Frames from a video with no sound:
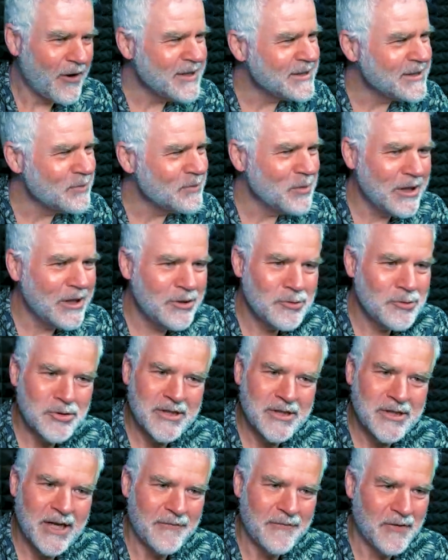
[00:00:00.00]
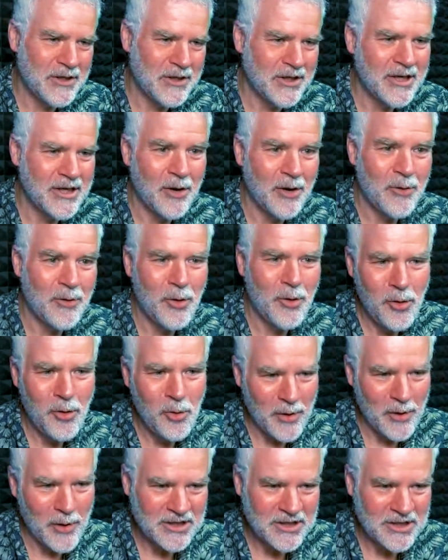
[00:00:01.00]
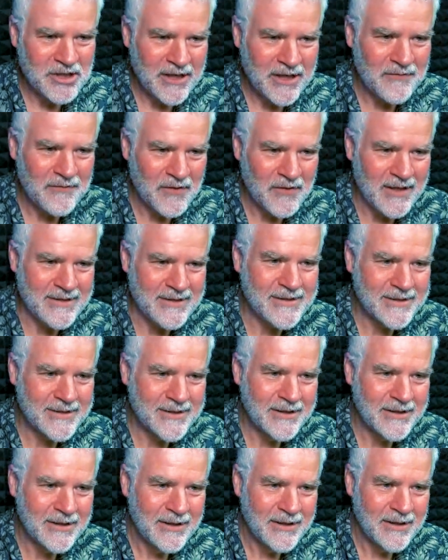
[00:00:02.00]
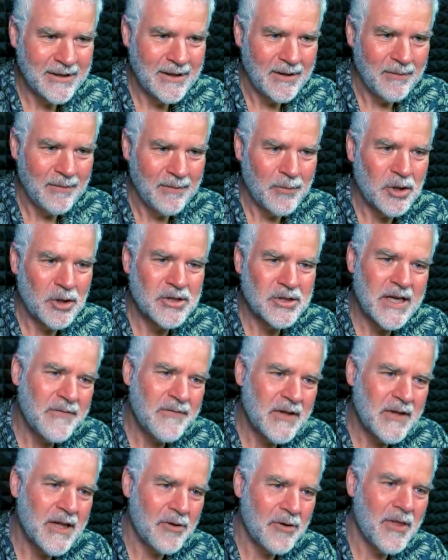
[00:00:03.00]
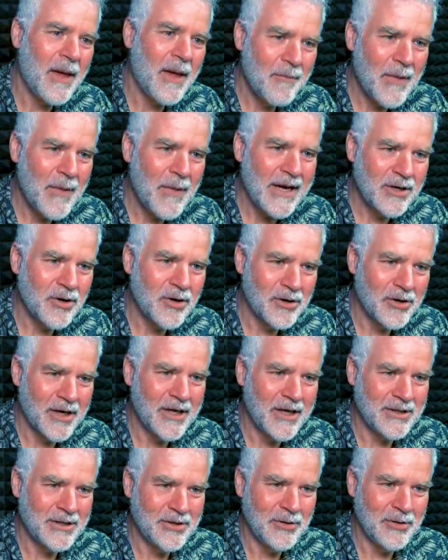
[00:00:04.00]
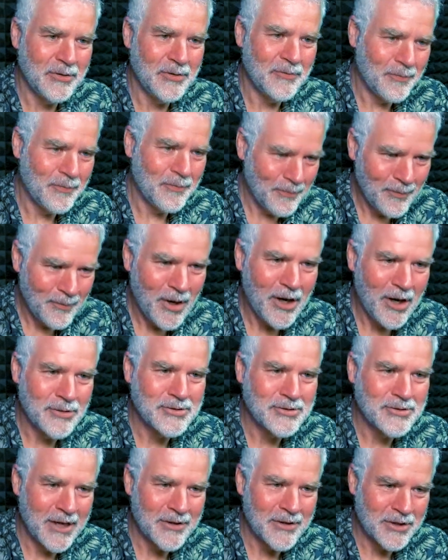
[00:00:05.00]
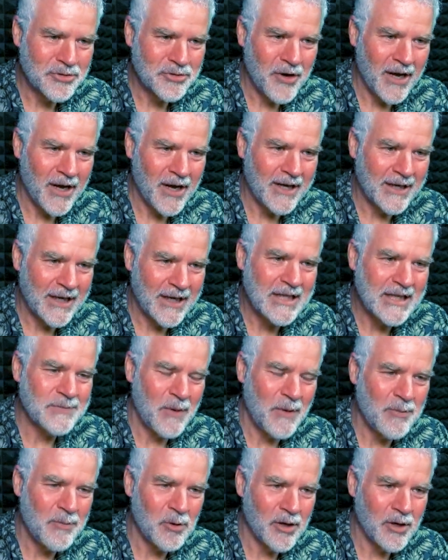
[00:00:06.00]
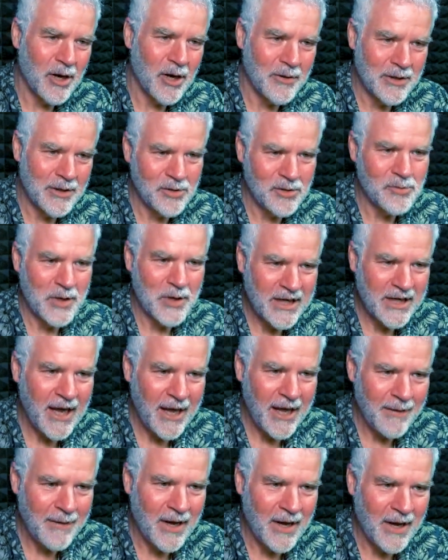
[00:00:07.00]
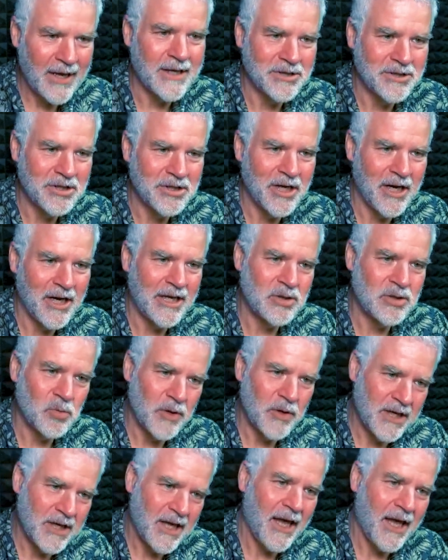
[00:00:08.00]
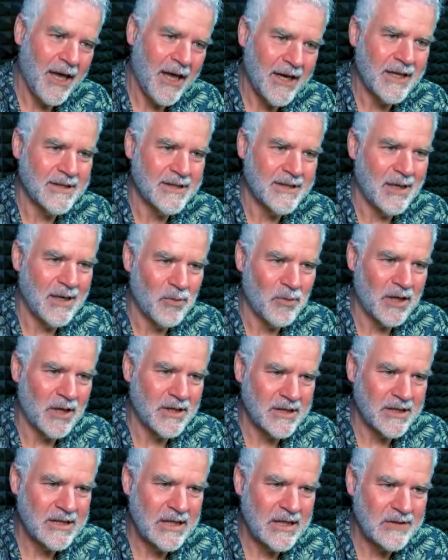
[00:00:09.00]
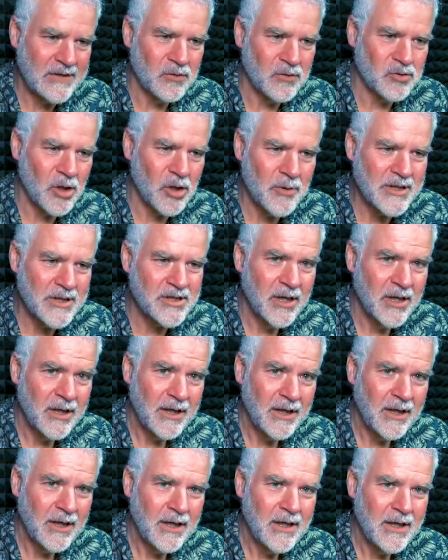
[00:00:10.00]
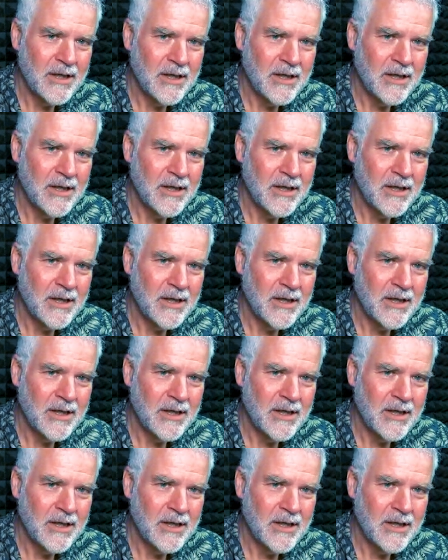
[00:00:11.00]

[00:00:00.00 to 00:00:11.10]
find some little stuff that you can go, oh, we achieved this. Yep. Because even though that may not get you miles down the track, it gets people going, oh, we can make a change, we can get something successful. So it's yep.